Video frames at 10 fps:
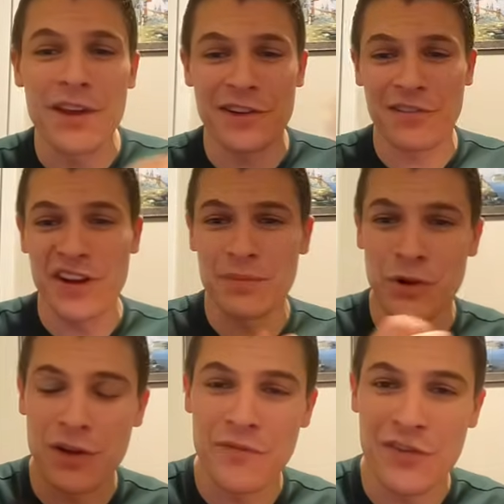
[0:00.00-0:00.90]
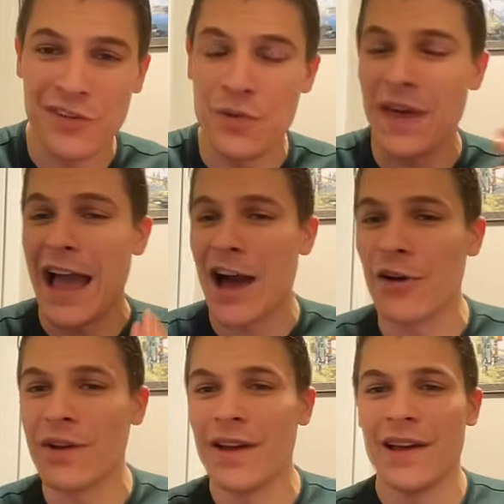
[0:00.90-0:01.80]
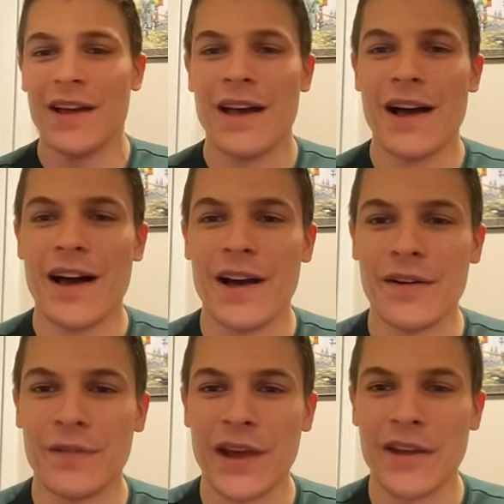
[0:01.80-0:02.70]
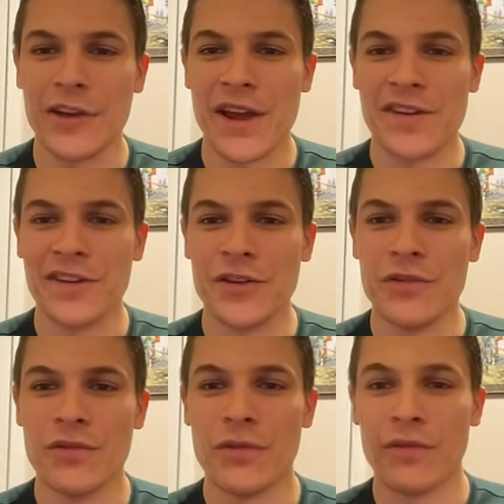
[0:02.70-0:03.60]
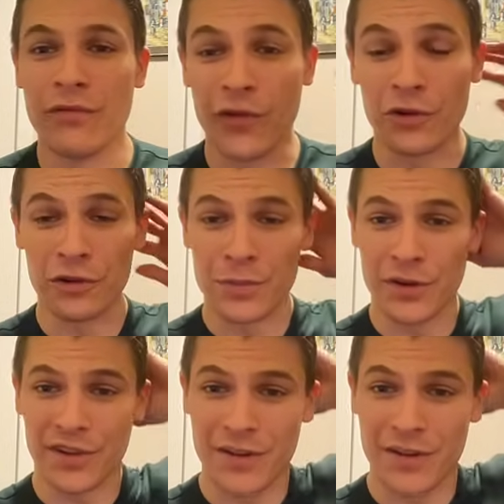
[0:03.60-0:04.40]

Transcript: You can transport your infantry without getting your HQ vulnerable.